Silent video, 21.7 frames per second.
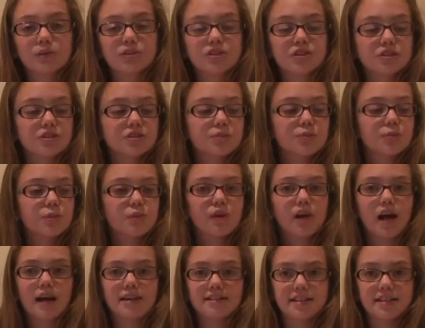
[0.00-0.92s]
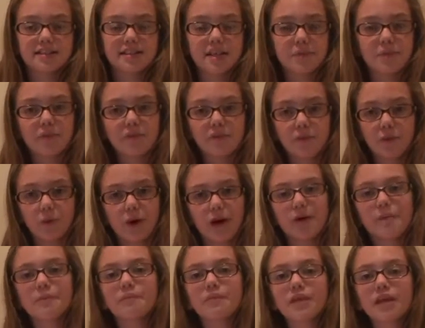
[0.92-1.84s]
which, as I said
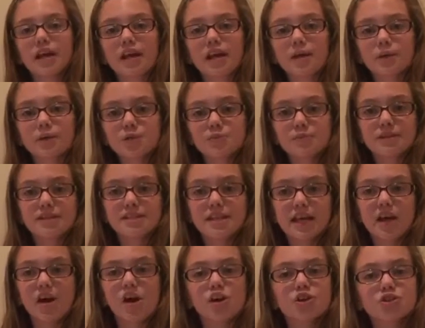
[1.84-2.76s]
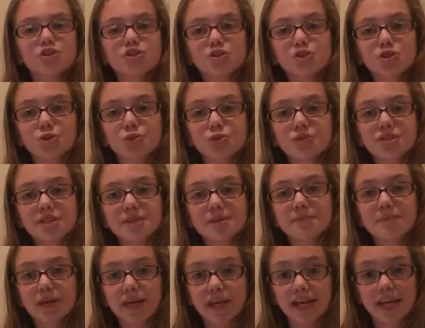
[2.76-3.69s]
before, which means they are soon to
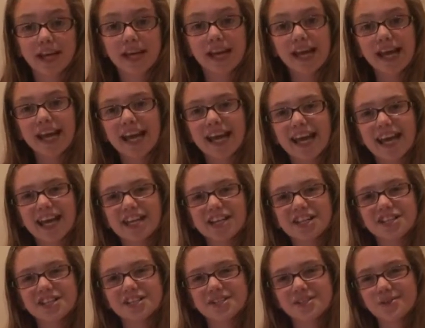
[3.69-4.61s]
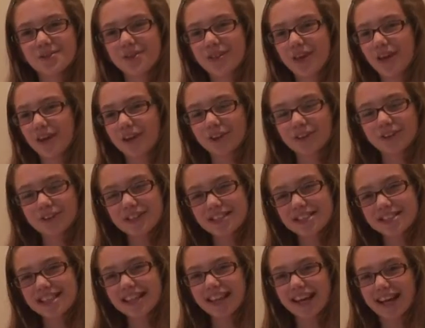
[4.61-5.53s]
be into their
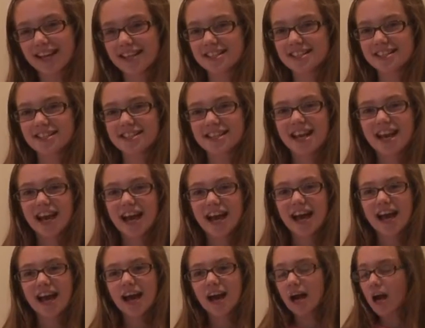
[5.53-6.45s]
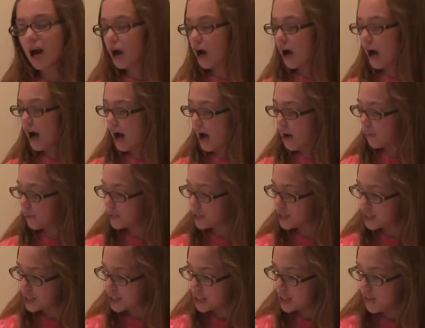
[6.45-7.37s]
chrysalis,
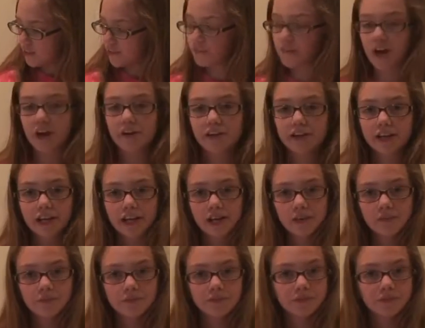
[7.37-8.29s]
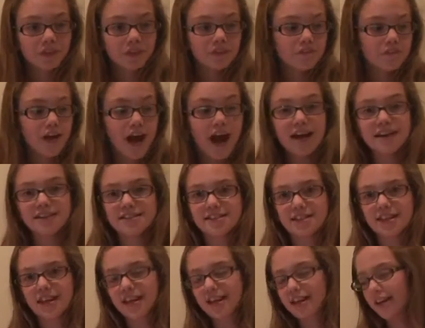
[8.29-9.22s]
which is very
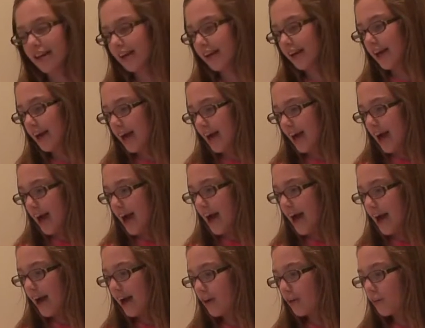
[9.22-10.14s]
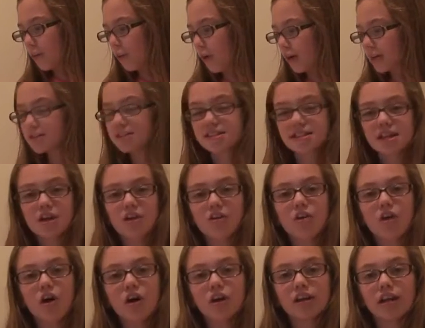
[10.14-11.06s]
fascinating. And once they are
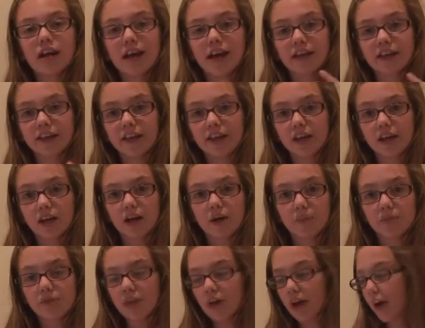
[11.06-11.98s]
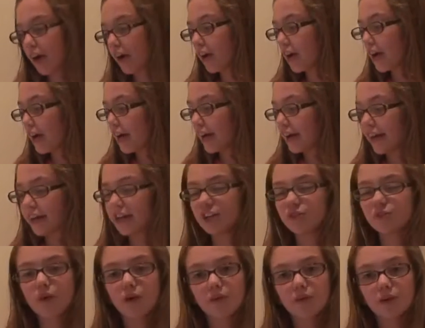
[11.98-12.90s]
all hanging up there, it
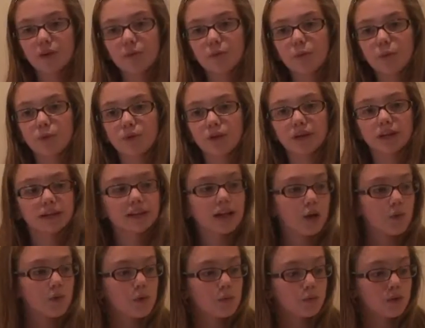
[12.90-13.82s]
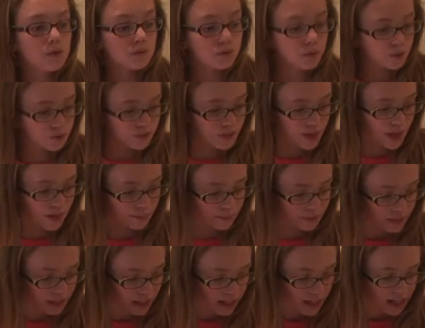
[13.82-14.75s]
is very important that when we move
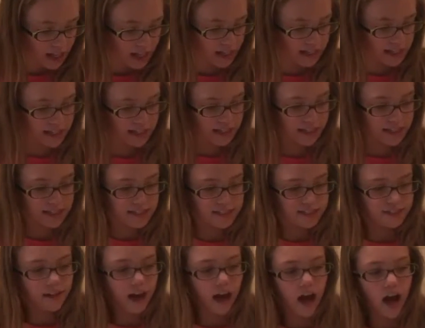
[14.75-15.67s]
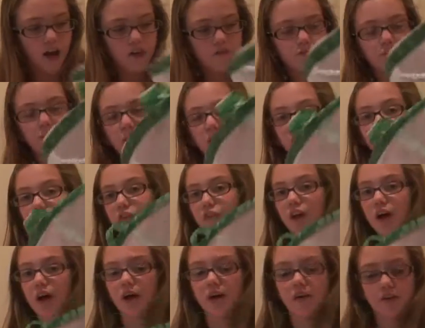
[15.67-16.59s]
them into this live
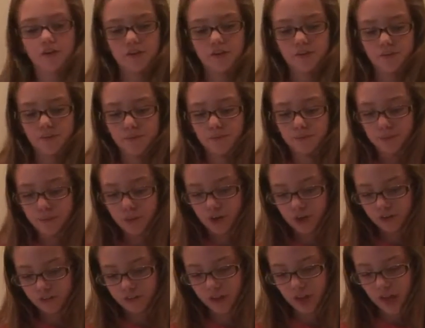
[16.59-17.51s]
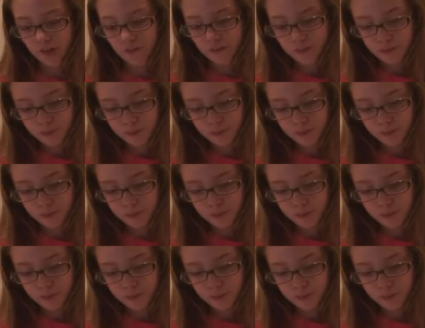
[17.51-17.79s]
butterfly